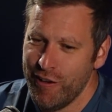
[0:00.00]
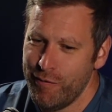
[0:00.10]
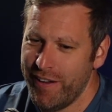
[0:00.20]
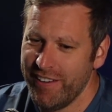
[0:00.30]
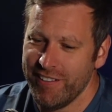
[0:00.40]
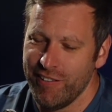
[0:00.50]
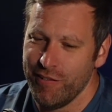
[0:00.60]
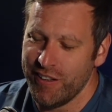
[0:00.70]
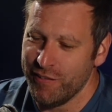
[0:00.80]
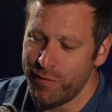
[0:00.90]
whether or
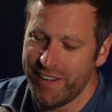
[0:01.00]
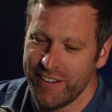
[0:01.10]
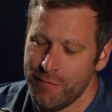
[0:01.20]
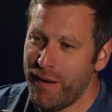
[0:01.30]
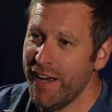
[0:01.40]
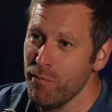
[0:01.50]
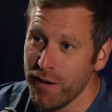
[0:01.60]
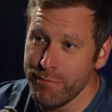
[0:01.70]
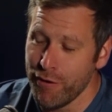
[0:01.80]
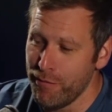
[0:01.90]
not whether you're buying
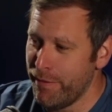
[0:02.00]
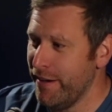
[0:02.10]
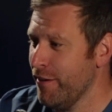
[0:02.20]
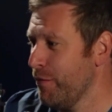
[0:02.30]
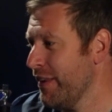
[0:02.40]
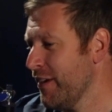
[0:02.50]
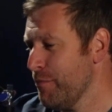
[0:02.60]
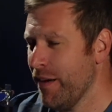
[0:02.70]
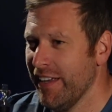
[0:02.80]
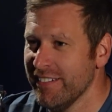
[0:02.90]
one property or whether you're
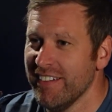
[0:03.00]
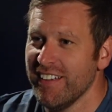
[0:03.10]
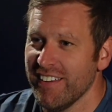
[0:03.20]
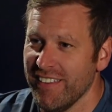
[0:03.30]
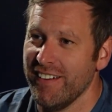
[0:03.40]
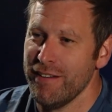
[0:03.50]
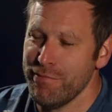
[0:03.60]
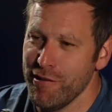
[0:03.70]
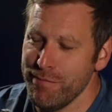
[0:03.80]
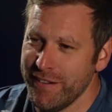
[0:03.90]
buying 30
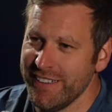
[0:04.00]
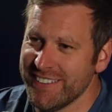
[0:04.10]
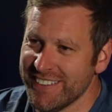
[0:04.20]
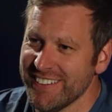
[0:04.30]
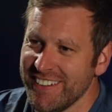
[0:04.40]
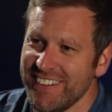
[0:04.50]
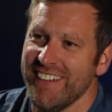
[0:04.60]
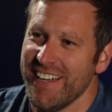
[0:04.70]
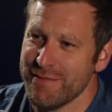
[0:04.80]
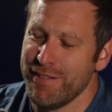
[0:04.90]
properties,
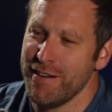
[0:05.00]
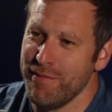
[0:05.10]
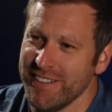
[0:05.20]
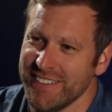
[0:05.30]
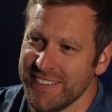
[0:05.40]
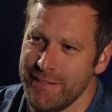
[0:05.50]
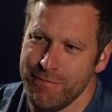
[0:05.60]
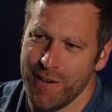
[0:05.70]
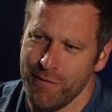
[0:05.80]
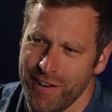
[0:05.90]
it's pretty much the same
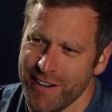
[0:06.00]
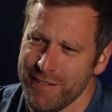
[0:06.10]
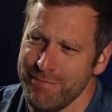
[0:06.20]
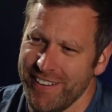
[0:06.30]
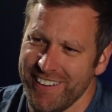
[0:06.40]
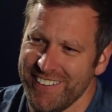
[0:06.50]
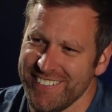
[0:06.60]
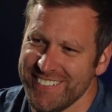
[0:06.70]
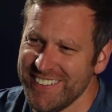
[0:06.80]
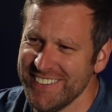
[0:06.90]
amount of work. But
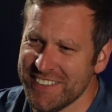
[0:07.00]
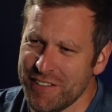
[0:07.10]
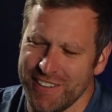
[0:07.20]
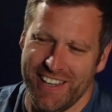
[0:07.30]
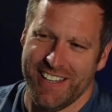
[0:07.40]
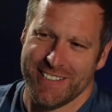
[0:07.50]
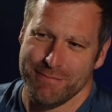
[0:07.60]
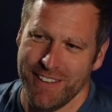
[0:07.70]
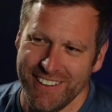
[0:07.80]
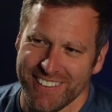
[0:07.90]
it doesn't sound like that to
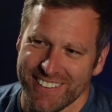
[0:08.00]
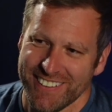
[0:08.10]
me.